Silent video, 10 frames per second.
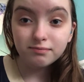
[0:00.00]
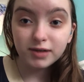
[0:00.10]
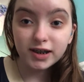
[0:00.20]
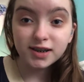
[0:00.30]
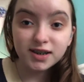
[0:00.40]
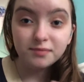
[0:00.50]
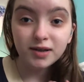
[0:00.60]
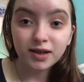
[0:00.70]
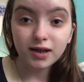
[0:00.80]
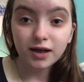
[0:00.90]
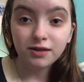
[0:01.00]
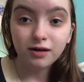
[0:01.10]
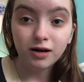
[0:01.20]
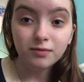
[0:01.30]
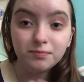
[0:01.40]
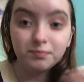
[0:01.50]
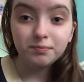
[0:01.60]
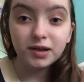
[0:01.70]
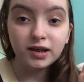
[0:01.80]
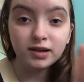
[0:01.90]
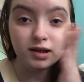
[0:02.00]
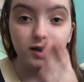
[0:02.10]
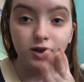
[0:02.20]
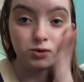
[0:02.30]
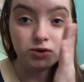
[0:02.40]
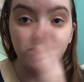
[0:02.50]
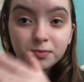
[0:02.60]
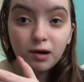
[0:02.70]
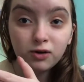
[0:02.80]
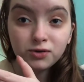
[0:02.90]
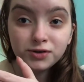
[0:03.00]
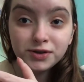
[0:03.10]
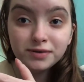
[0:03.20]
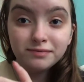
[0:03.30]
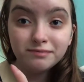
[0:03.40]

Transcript: because to me, I thought pink equals sparkles.